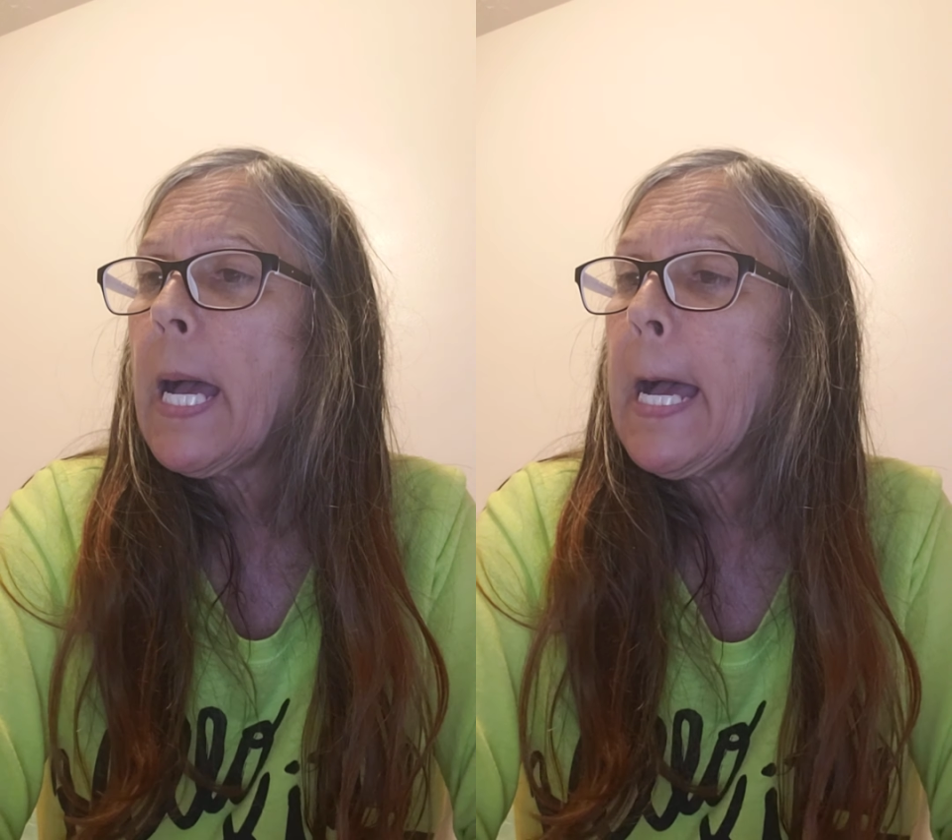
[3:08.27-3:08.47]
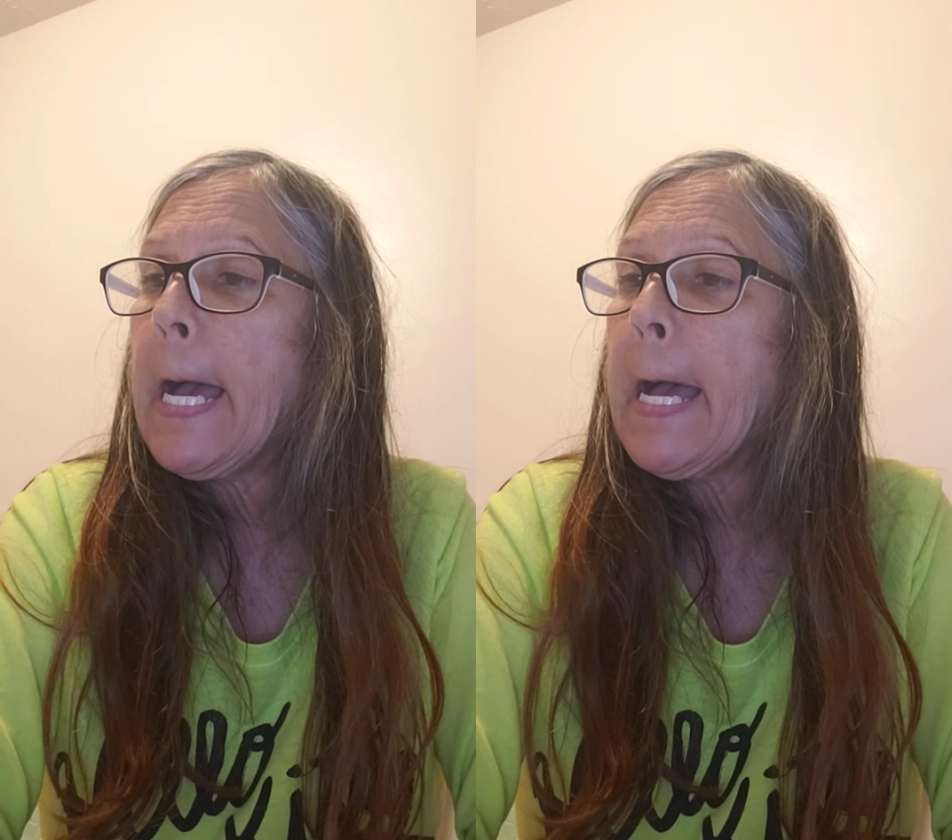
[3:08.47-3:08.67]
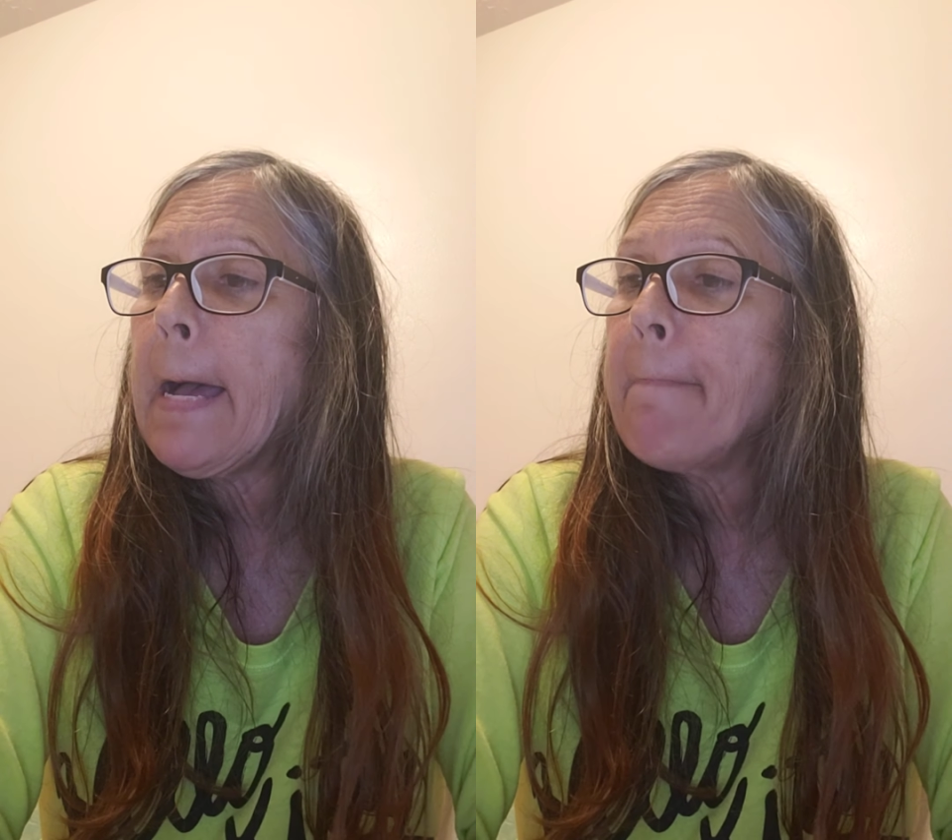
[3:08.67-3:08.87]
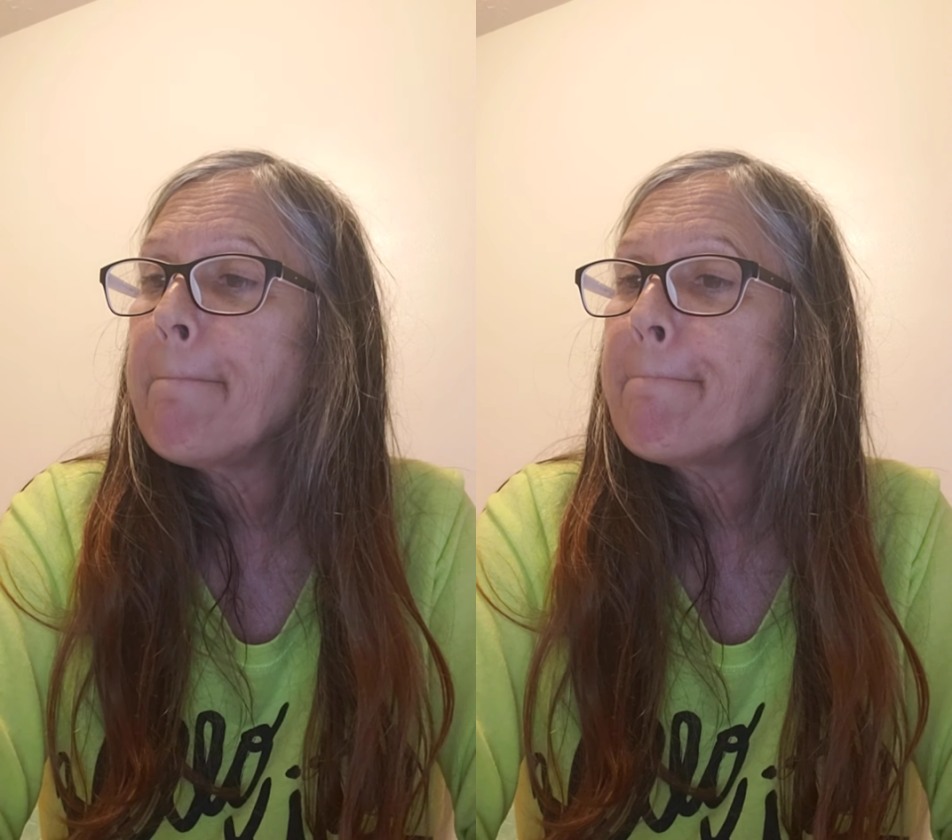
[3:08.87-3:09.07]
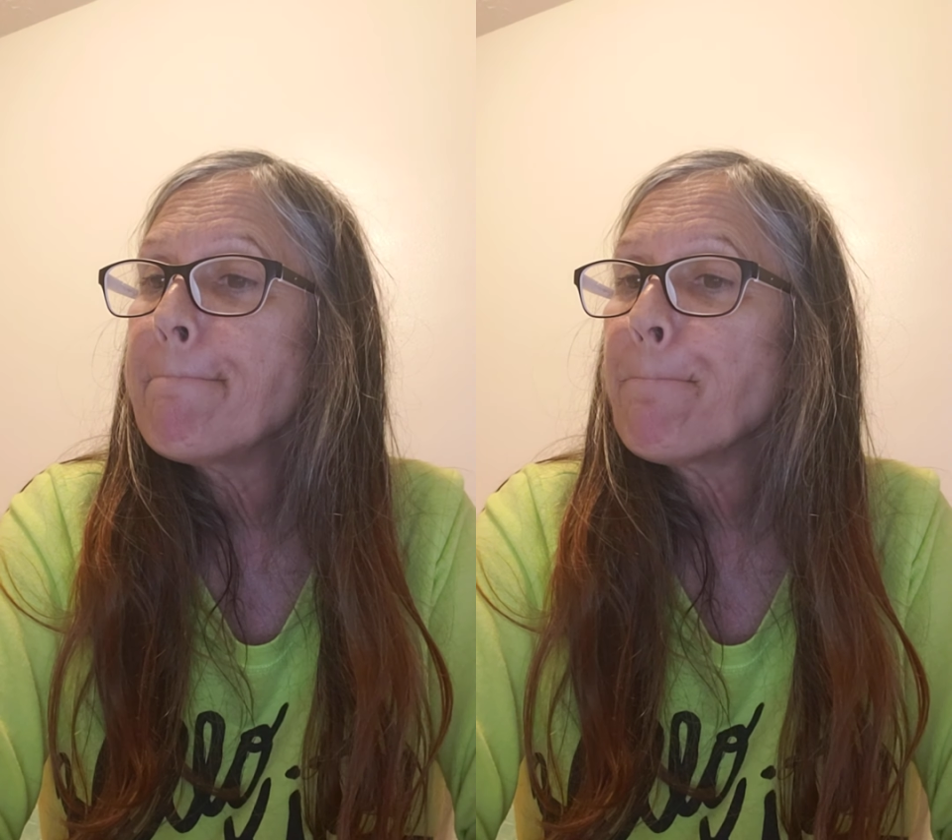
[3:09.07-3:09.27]

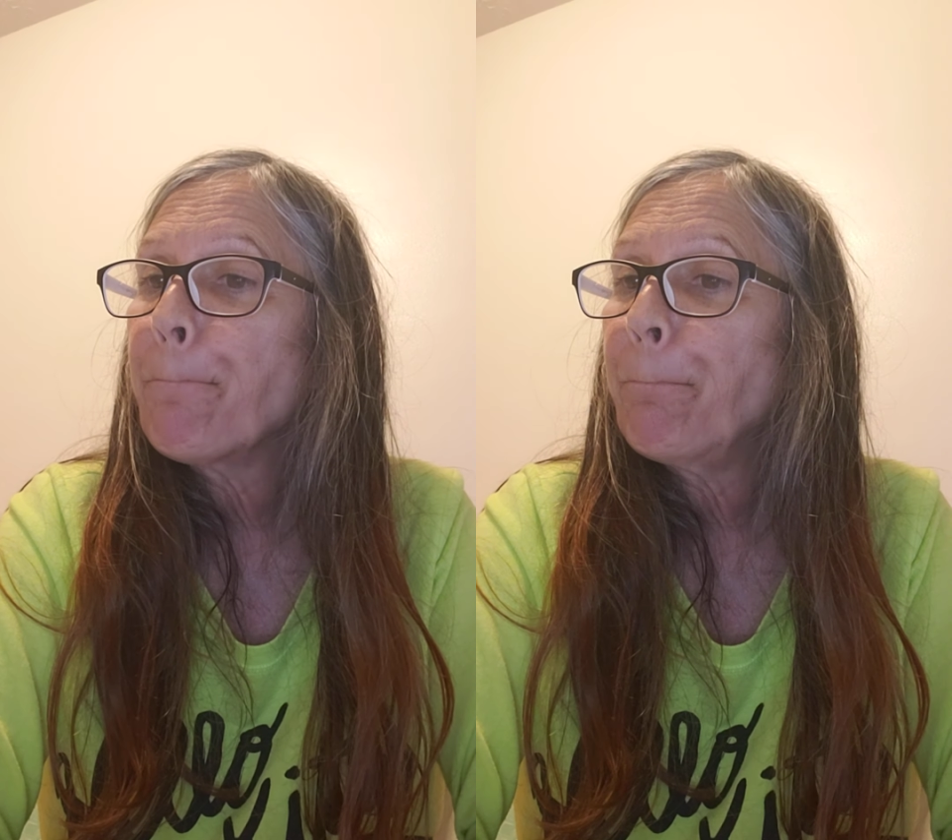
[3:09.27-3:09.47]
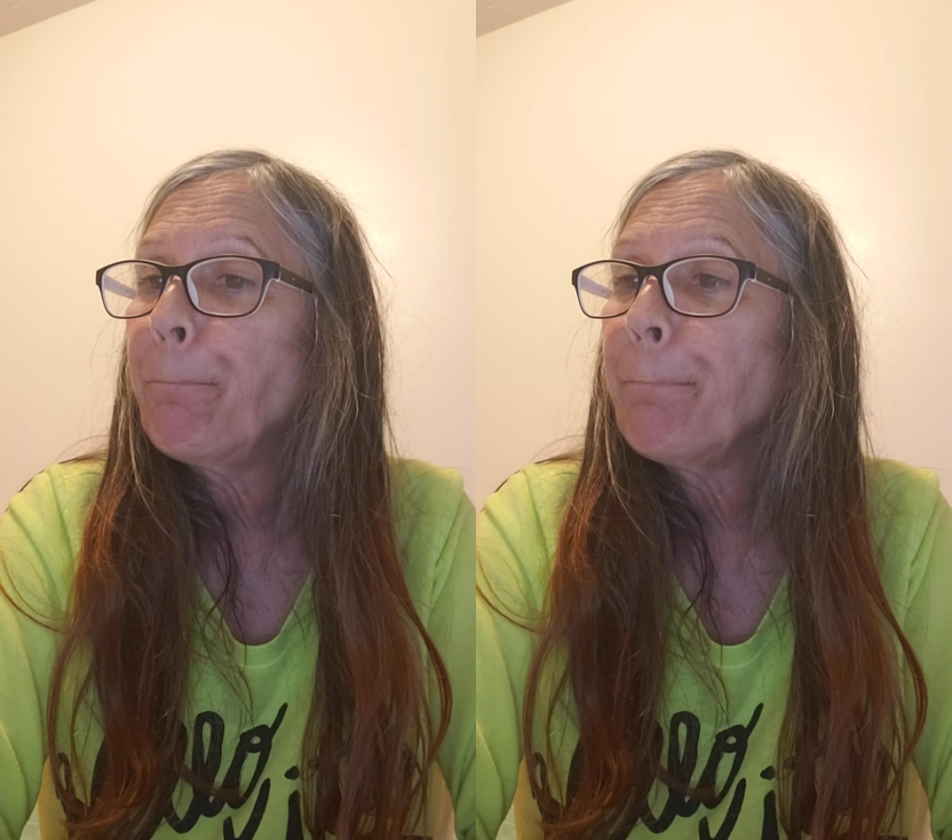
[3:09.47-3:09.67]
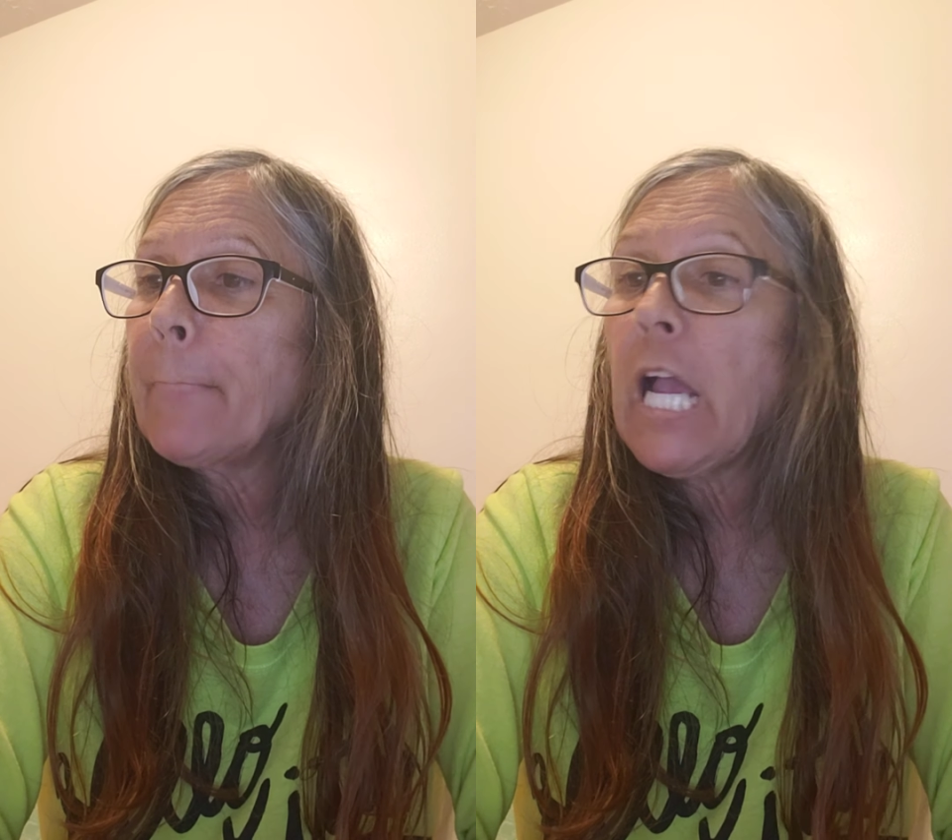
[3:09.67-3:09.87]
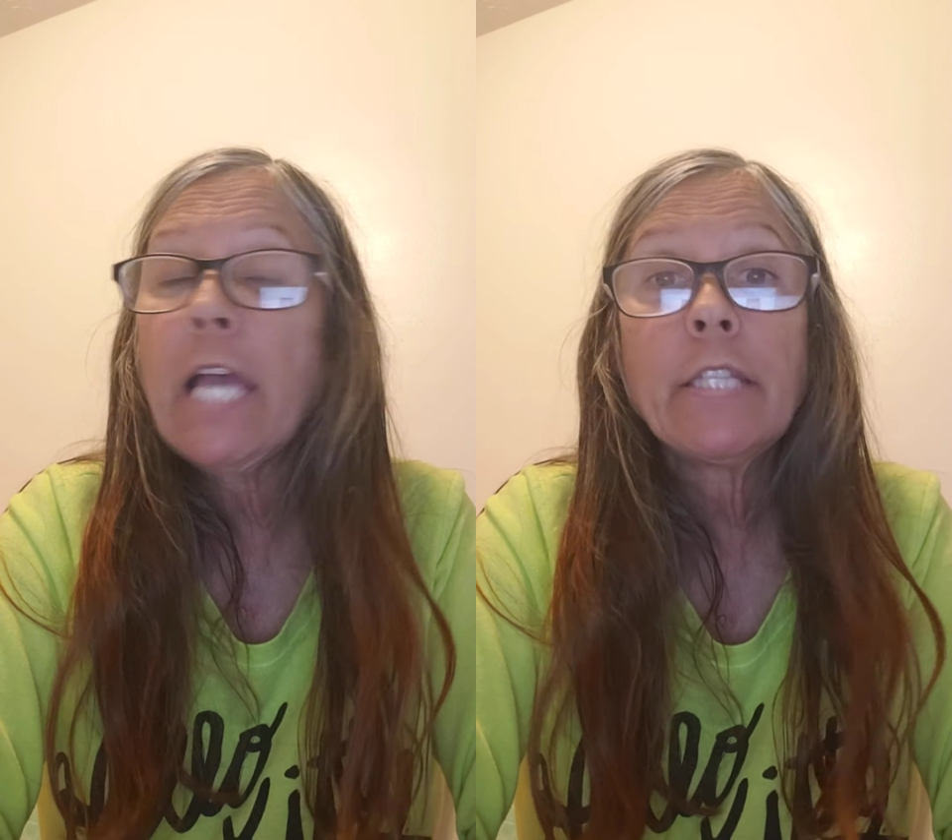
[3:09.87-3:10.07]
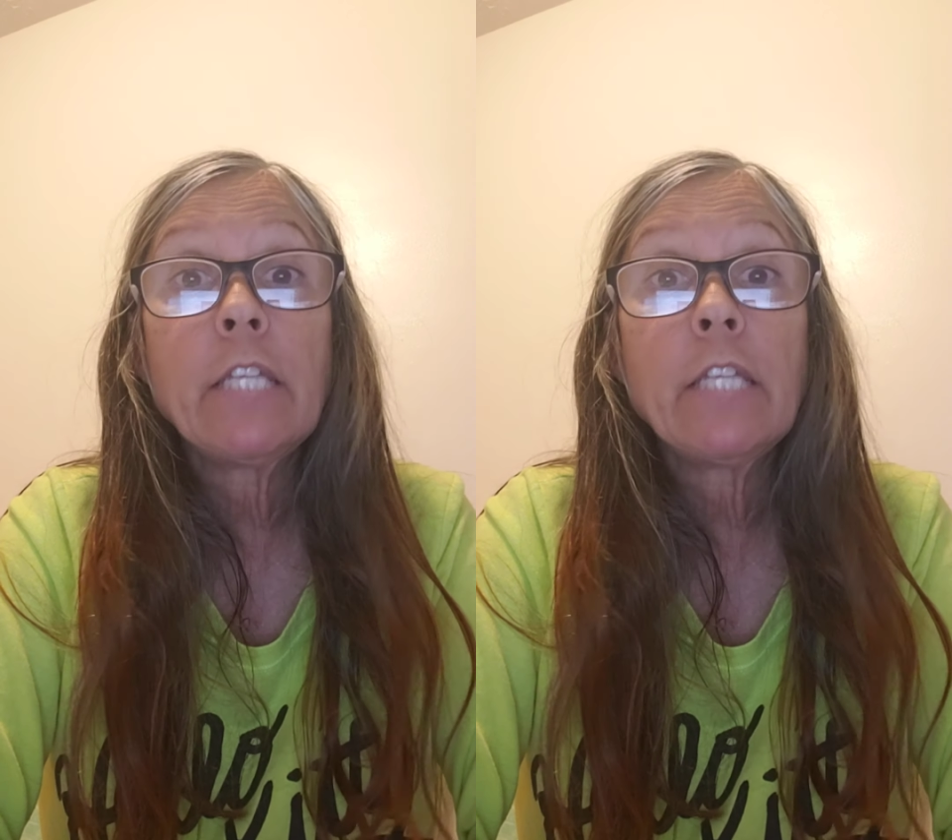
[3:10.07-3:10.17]
Um, and